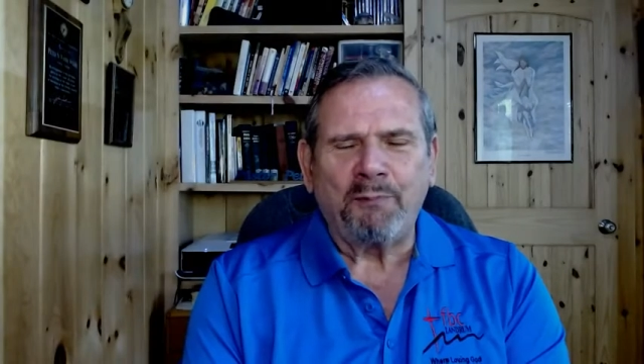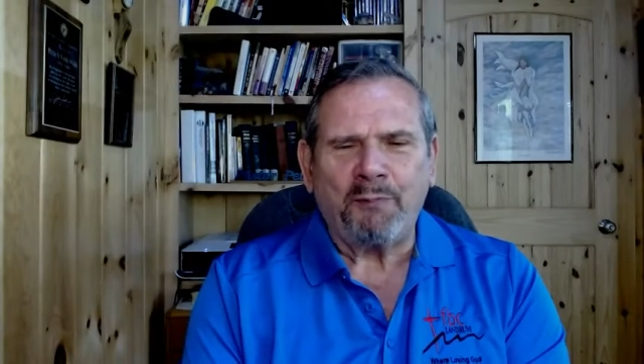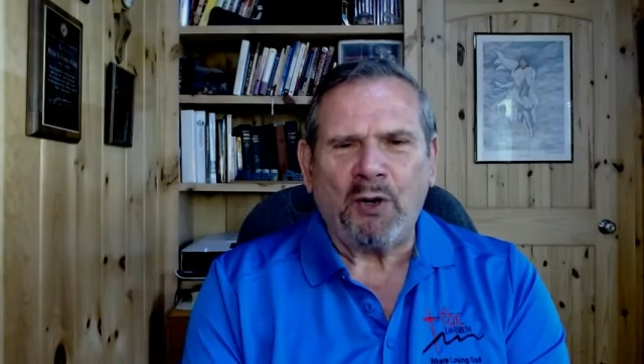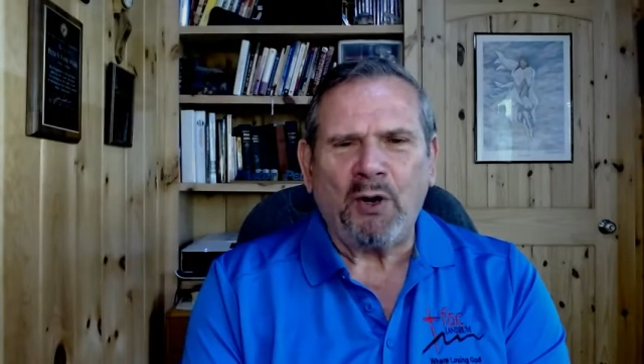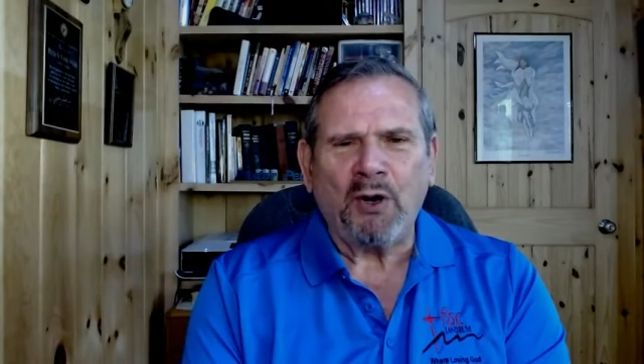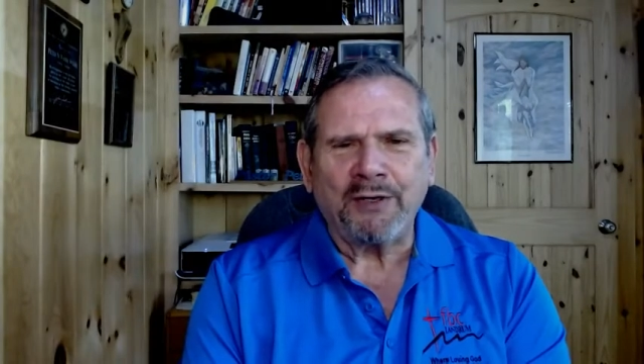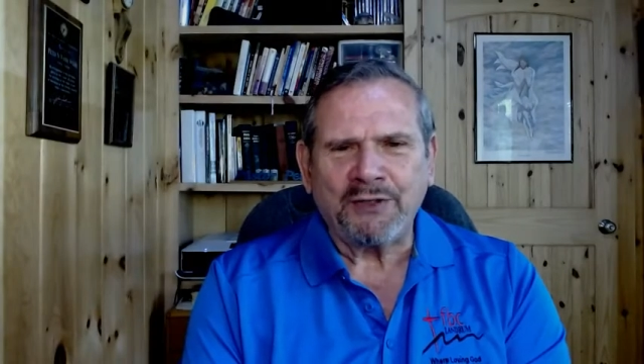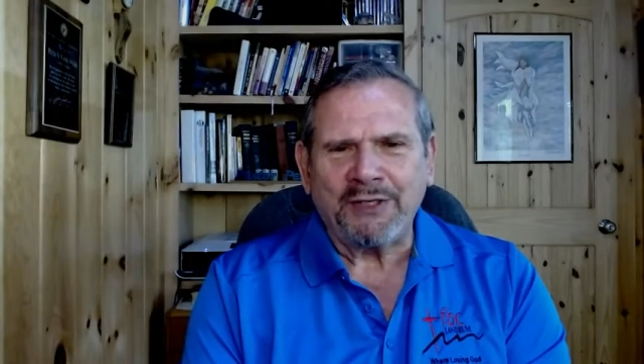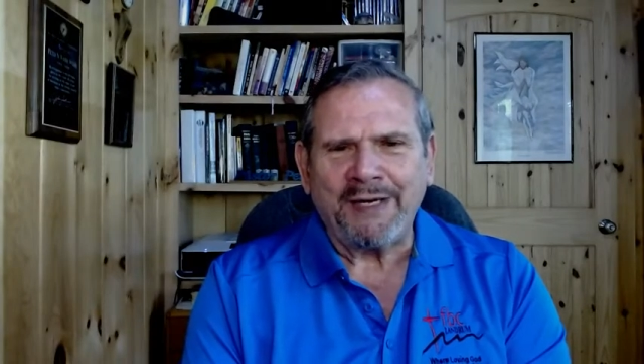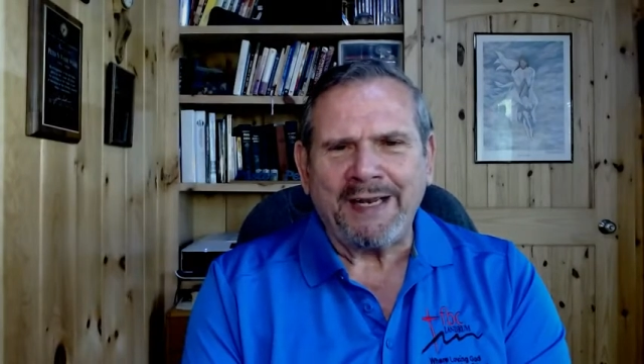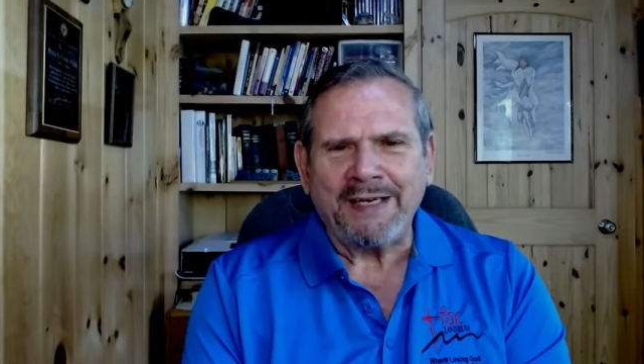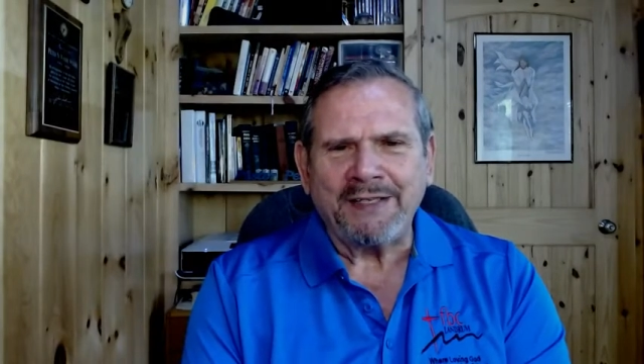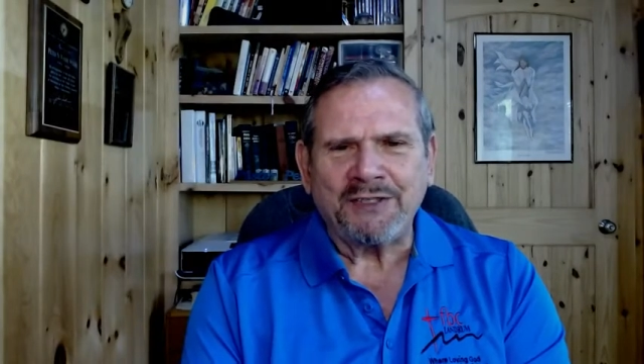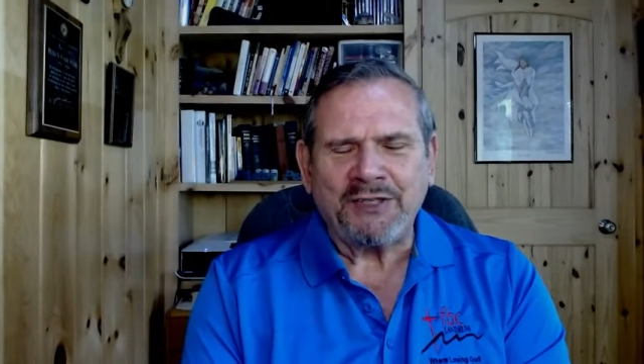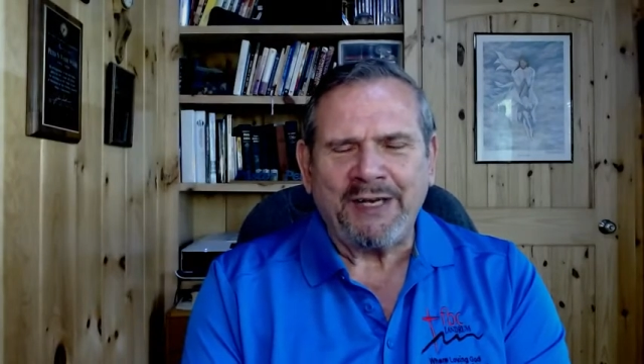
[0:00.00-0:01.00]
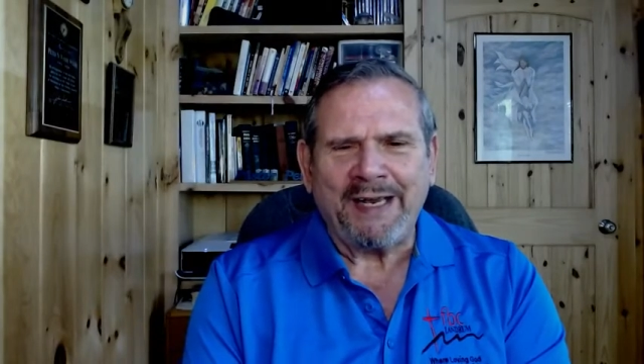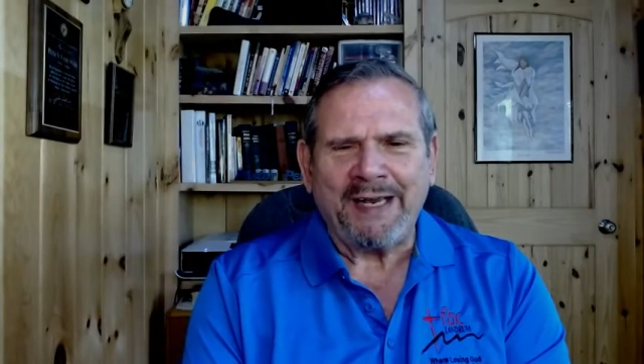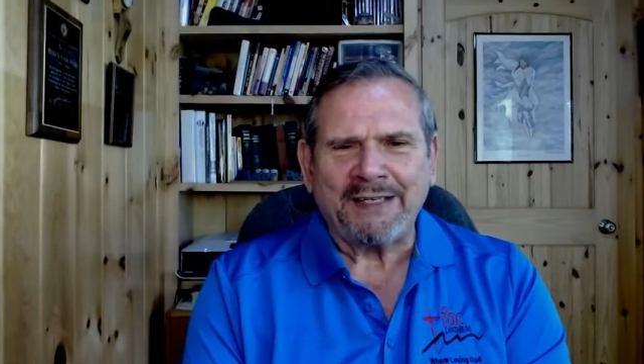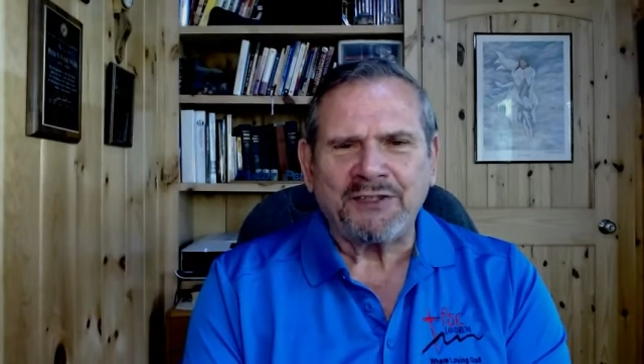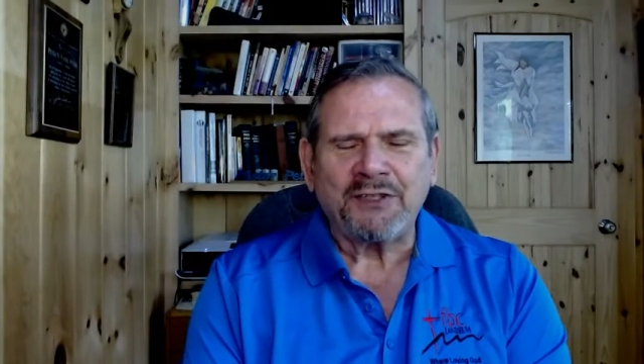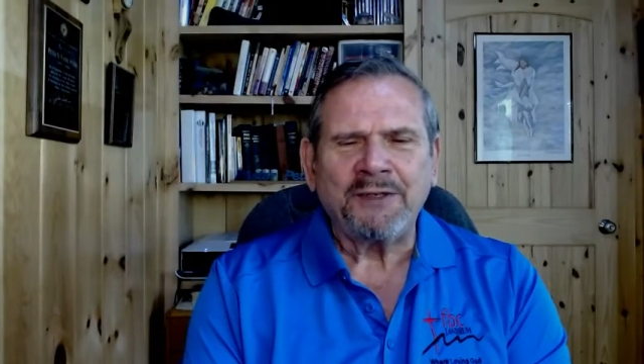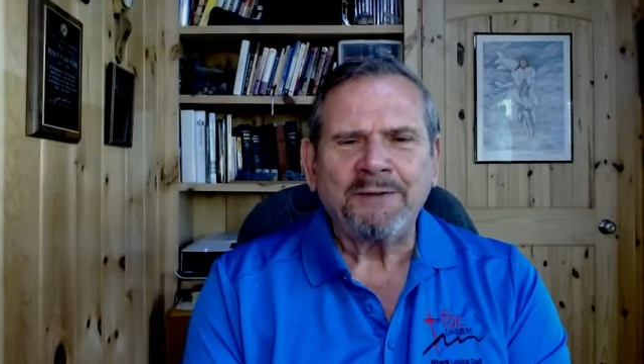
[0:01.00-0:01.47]
apart today's
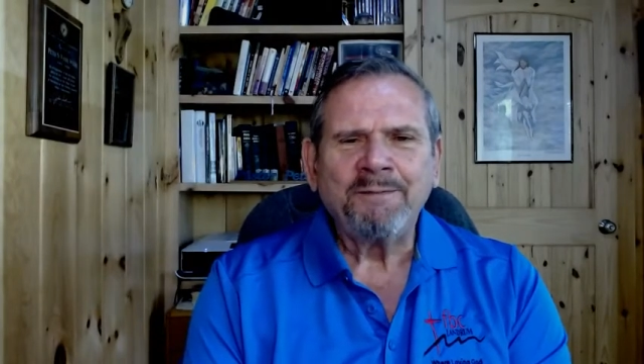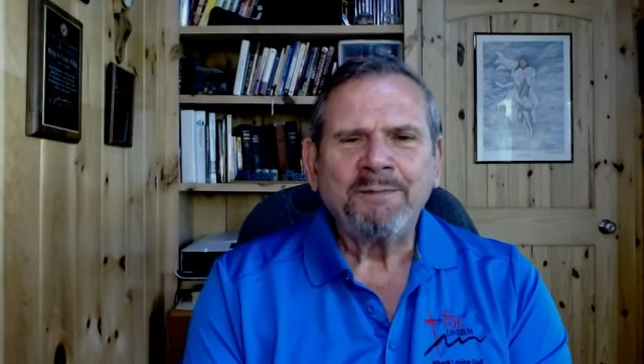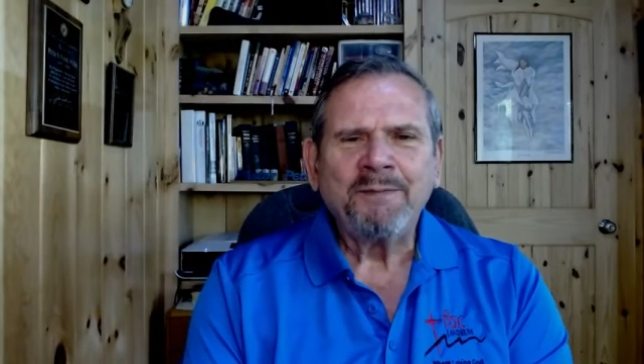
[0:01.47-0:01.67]
text